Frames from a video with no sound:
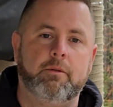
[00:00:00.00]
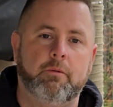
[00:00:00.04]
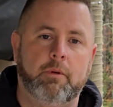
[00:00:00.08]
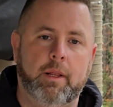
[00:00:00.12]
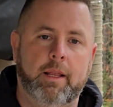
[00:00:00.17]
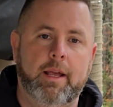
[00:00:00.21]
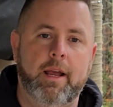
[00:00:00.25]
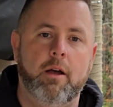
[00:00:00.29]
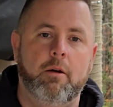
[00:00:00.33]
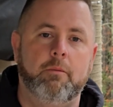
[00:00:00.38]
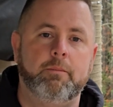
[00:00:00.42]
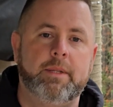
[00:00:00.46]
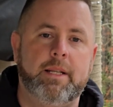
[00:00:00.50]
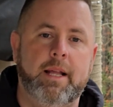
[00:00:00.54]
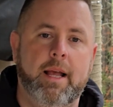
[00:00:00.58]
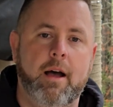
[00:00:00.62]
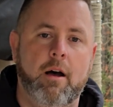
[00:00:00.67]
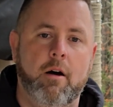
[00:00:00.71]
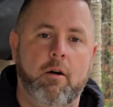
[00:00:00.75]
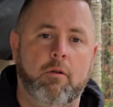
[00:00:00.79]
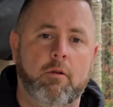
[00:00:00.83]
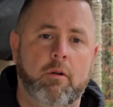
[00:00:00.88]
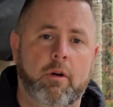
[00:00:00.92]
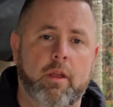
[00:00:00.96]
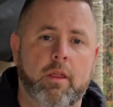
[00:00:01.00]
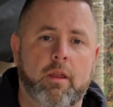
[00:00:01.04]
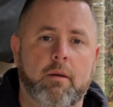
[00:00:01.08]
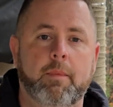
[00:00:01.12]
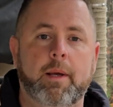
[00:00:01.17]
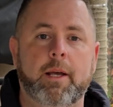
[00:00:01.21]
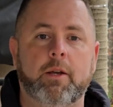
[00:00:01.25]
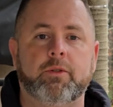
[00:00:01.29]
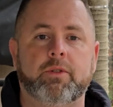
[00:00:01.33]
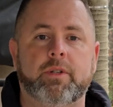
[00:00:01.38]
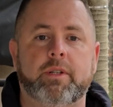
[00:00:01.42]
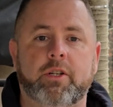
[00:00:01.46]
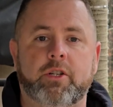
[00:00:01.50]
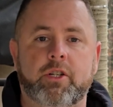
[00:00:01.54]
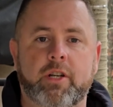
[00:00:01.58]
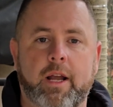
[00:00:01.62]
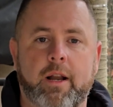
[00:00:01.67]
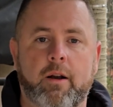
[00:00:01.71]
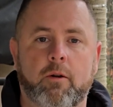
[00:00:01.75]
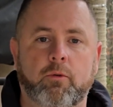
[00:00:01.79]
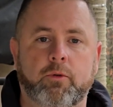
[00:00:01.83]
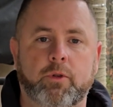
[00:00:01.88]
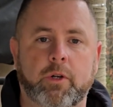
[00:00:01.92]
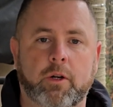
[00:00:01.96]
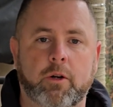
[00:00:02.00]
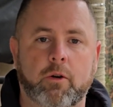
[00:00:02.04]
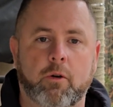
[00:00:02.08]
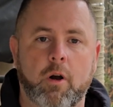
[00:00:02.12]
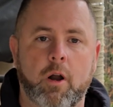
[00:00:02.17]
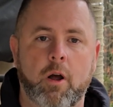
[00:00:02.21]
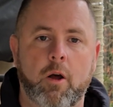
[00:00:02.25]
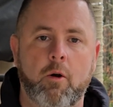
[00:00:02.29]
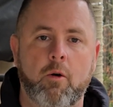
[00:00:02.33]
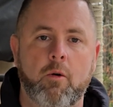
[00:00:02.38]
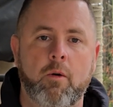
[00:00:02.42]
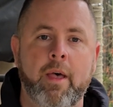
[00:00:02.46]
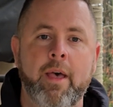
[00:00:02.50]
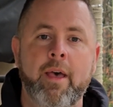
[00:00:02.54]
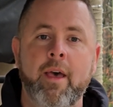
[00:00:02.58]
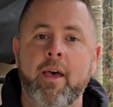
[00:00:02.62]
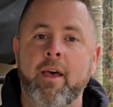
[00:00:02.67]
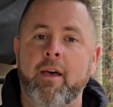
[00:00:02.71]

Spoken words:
It really helps the algorithm, helps the channel to grow.